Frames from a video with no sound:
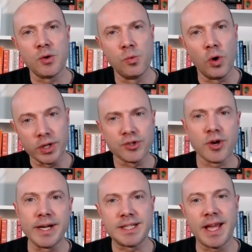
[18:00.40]
what you're
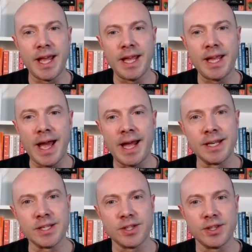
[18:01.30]
trying to say
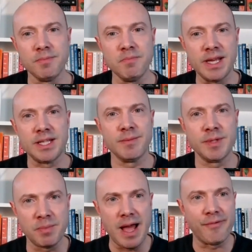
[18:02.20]
and the medium
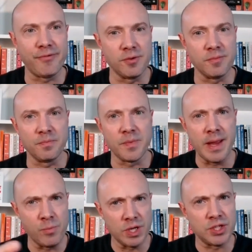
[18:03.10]
and the platform
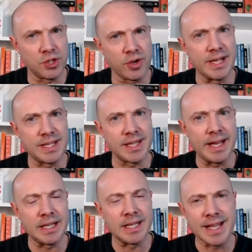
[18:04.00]
in which you're trying to
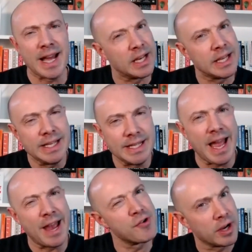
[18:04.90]
say it? Is that
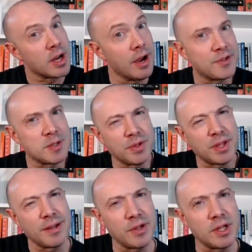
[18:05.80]
ever an uncomfortable
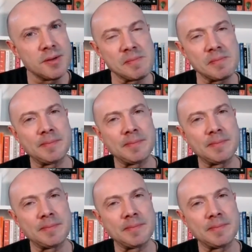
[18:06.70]
thing for you?